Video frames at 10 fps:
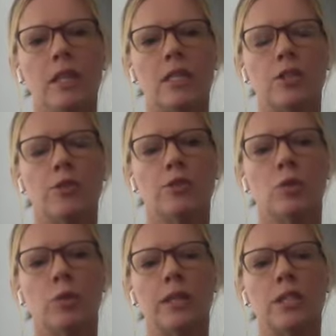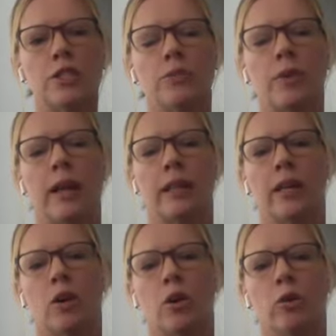As you squeeze your right
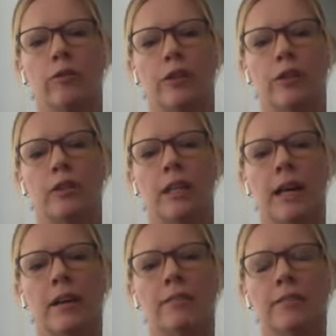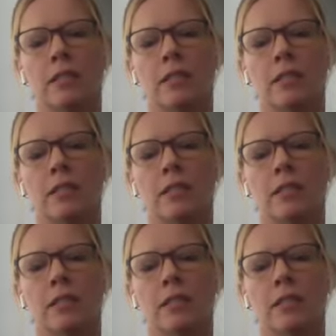leg over your left,